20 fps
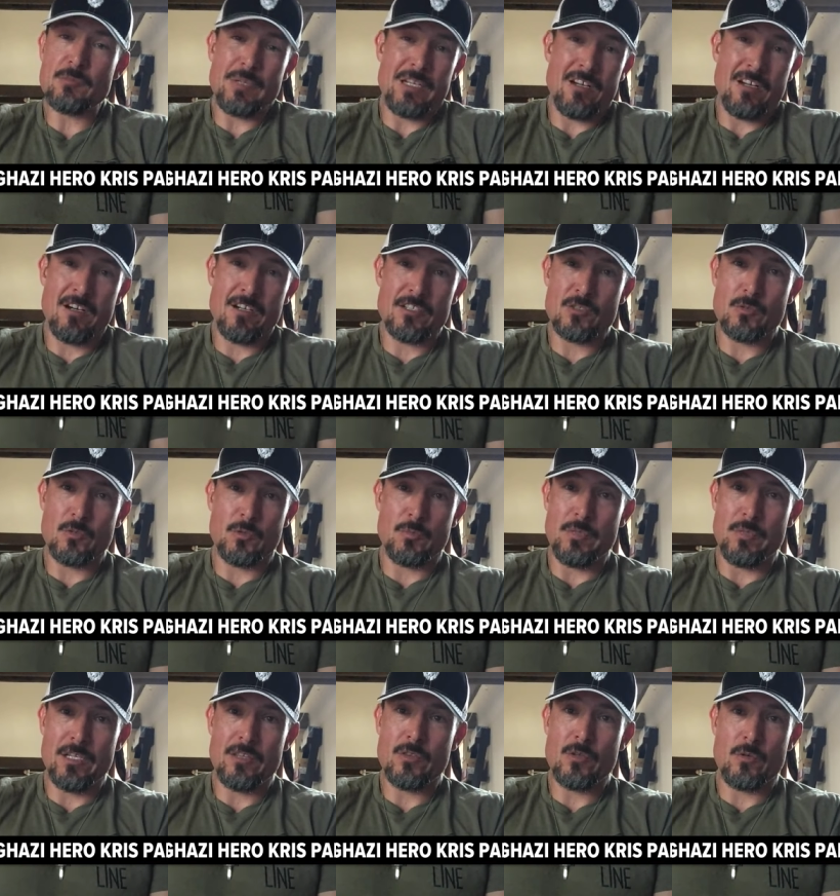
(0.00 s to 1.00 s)
has been honest with
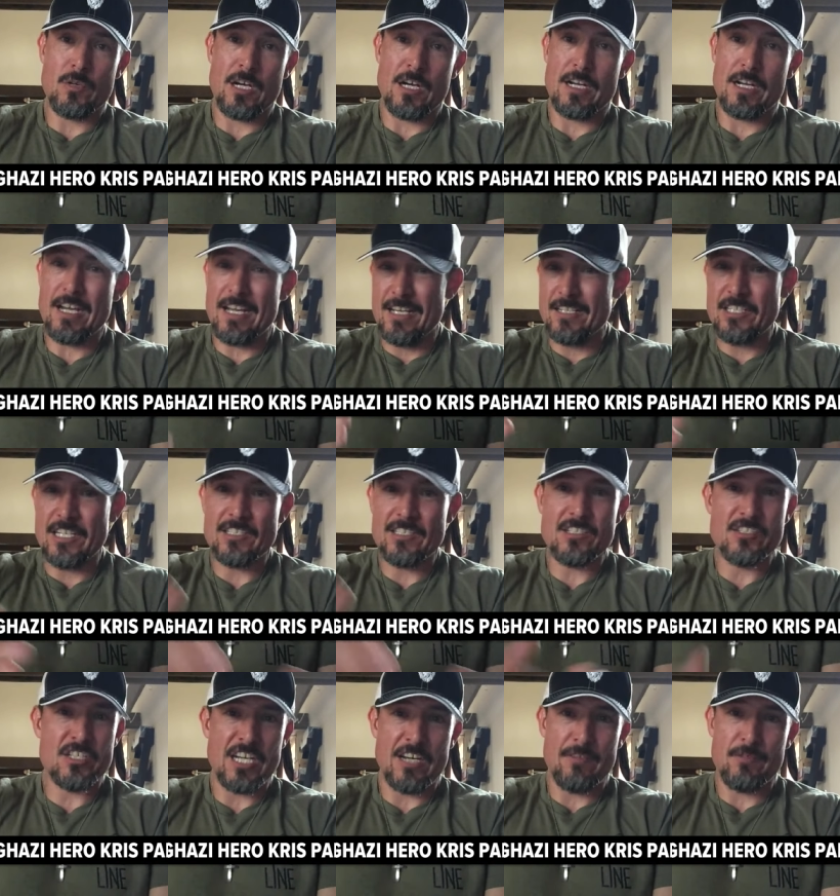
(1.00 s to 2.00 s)
me throughout. I,
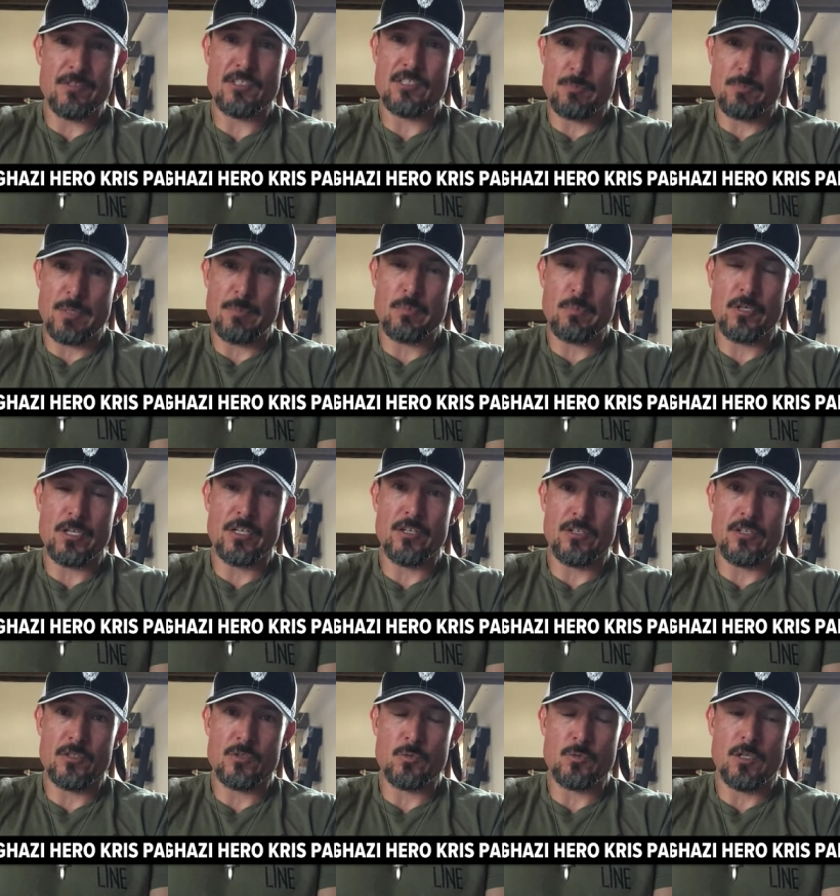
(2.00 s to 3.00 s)
Jason Chaffetz has been pretty
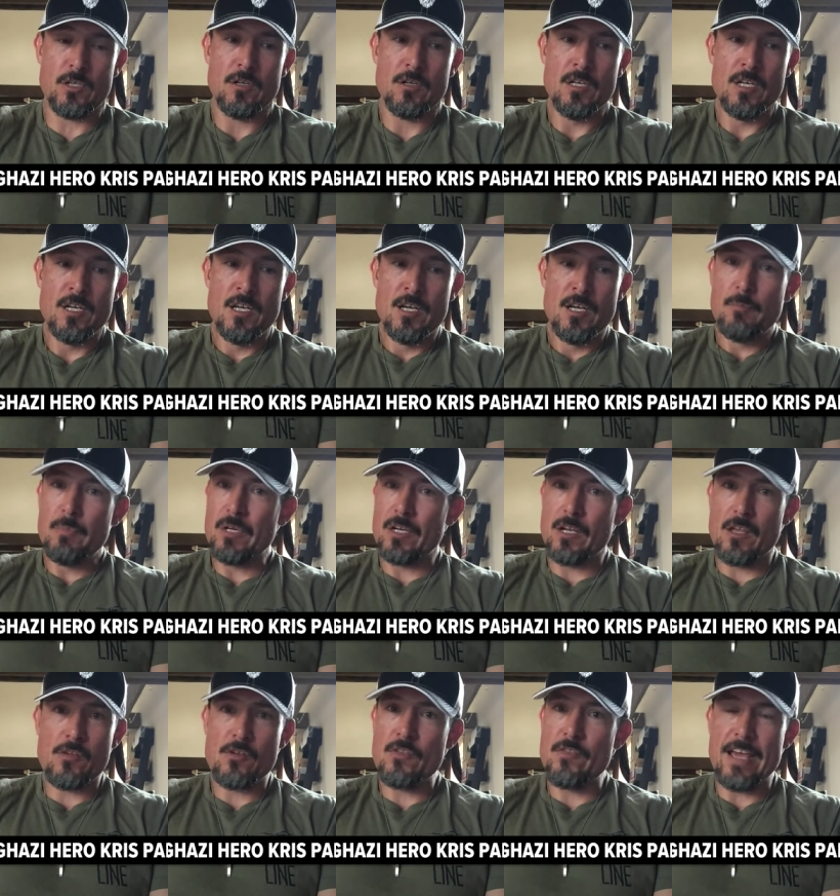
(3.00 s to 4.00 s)
good as well. But
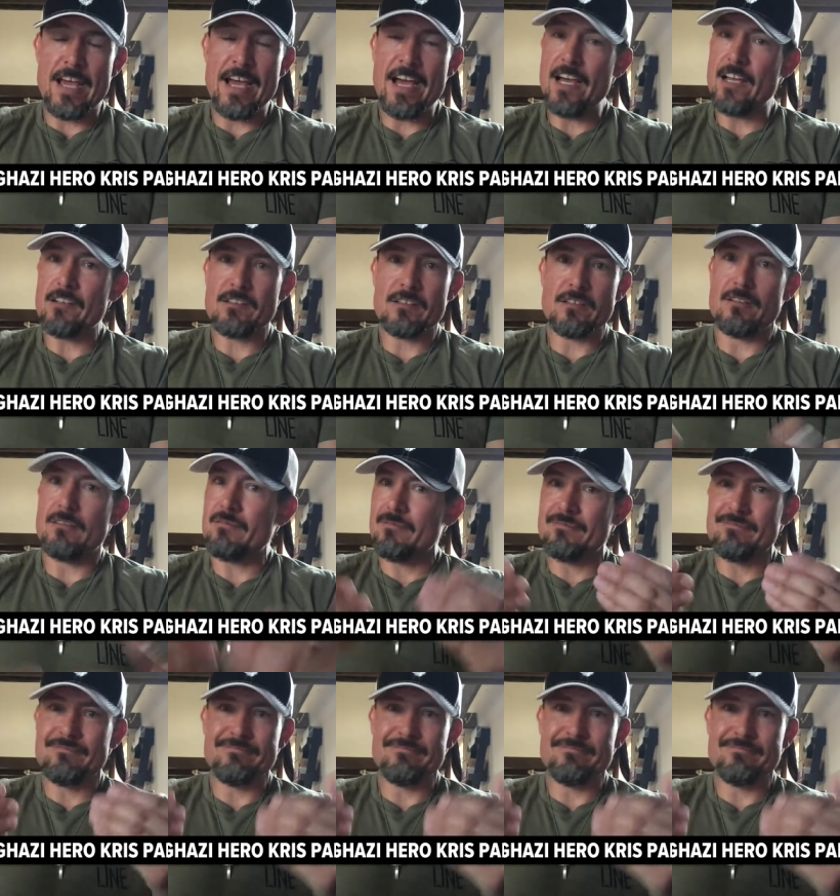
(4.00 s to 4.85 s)
other than that,